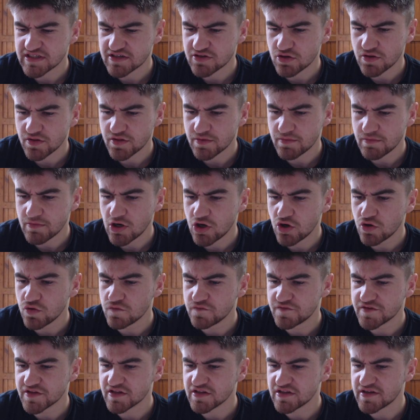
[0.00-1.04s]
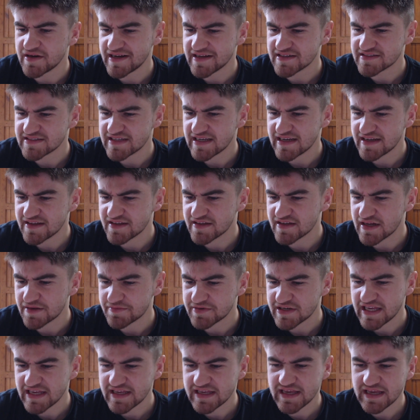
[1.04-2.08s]
got them over the line as they ended
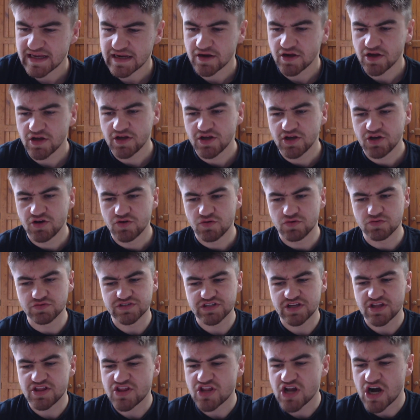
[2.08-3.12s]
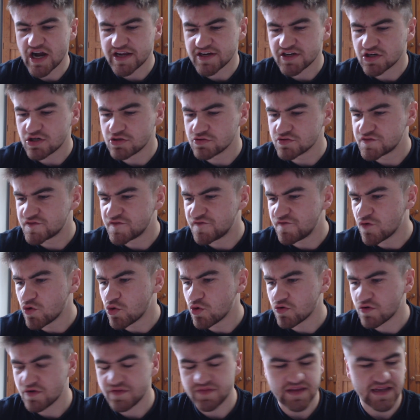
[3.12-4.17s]
up kicking, what was it,
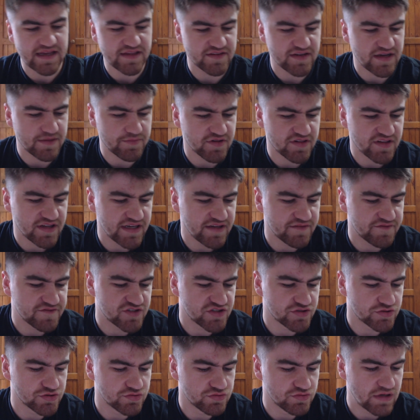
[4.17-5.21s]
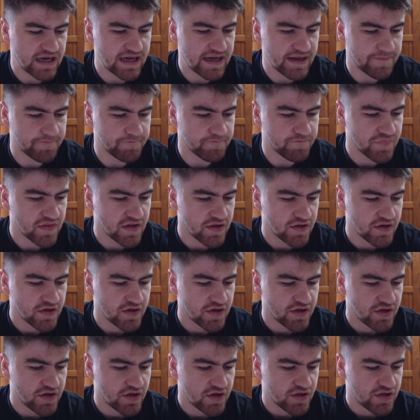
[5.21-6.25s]
9-4 in the end, I believe, to
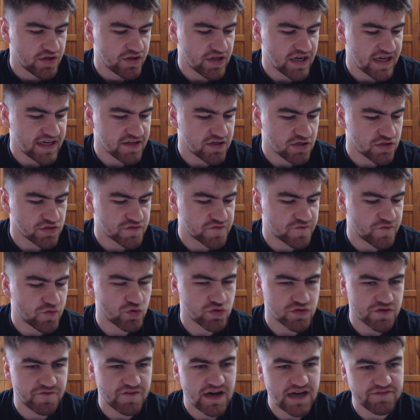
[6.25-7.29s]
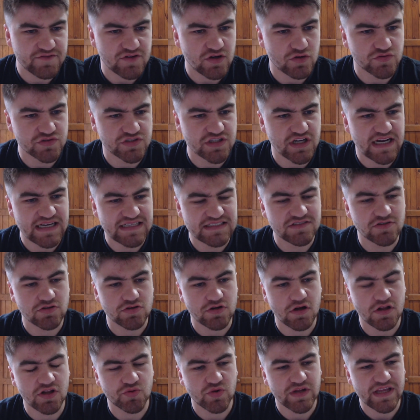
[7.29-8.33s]
9-5, 9. So
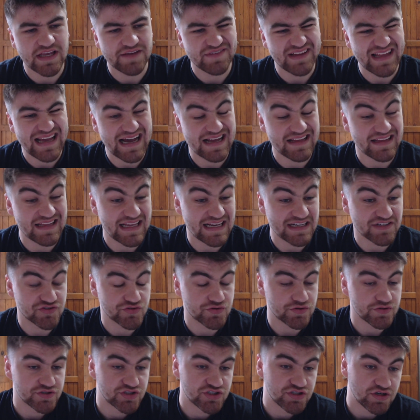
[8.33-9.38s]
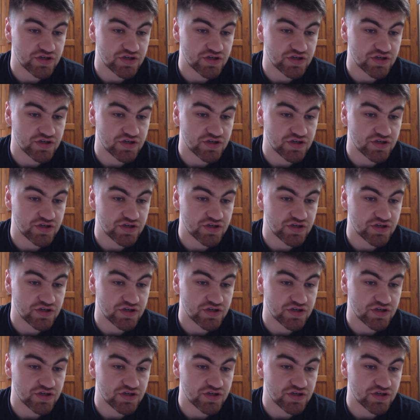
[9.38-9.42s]
Collingwood even had an extra